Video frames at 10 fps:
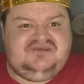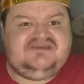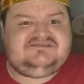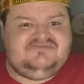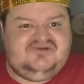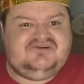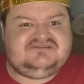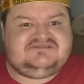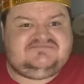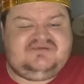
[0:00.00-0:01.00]
Yes, I
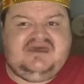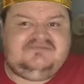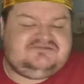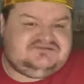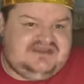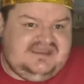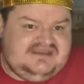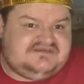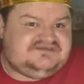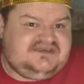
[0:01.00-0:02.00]
was. But that was
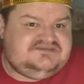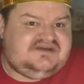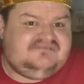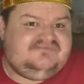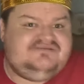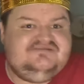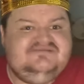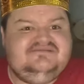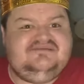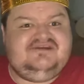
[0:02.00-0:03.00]
clearly a setup,
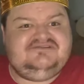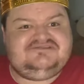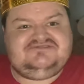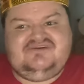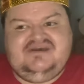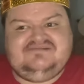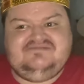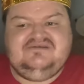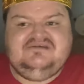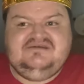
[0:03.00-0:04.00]
you know, to try
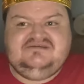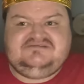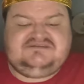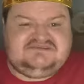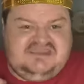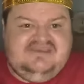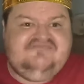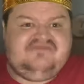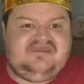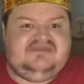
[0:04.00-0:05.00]
and
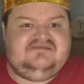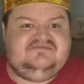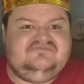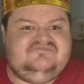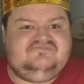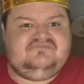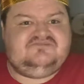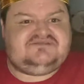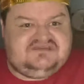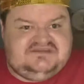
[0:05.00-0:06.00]
deceive me.
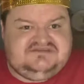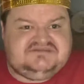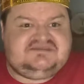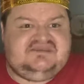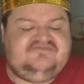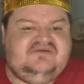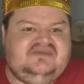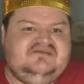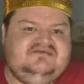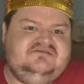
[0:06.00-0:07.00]
Which they did deceive
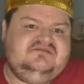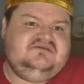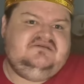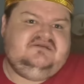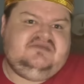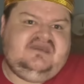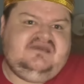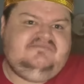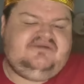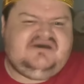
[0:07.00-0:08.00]
me.
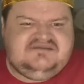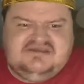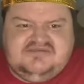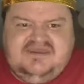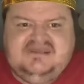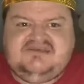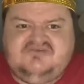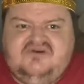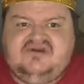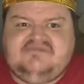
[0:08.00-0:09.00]
Yeah, but I didn't commit any
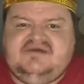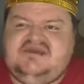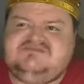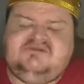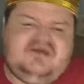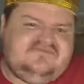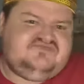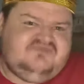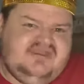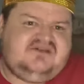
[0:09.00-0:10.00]
crime. And that's what you have to
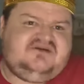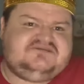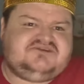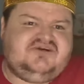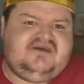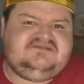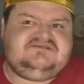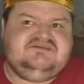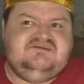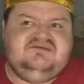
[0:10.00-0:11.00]
realise,
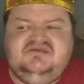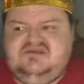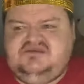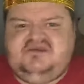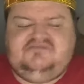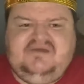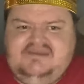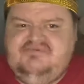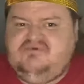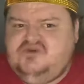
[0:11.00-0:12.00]
guys. You know,
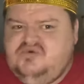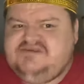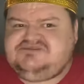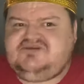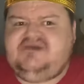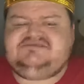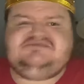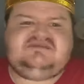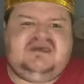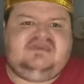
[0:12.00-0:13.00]
people will always try to
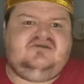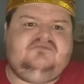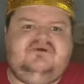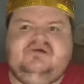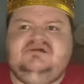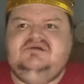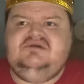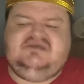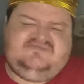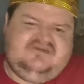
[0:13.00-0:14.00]
say, oh, but
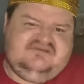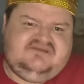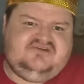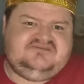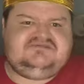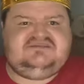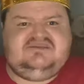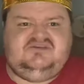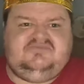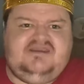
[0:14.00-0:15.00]
it's very noncy.
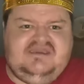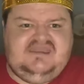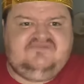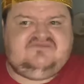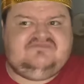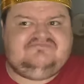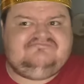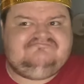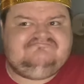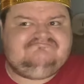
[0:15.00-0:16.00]
You believed them.
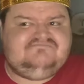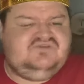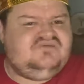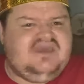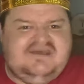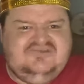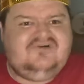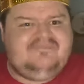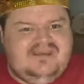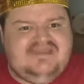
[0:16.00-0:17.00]
You
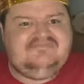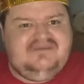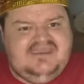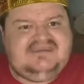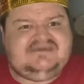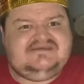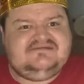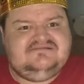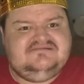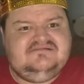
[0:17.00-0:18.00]
cannot blame me.
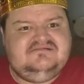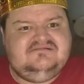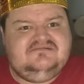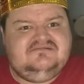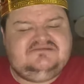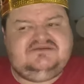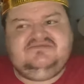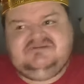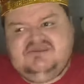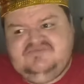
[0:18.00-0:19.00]
So I'm
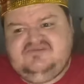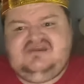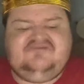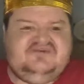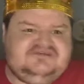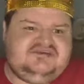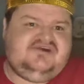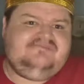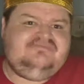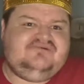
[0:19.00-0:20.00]
going to give you another
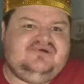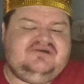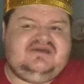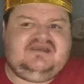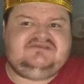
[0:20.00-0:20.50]
example, okay?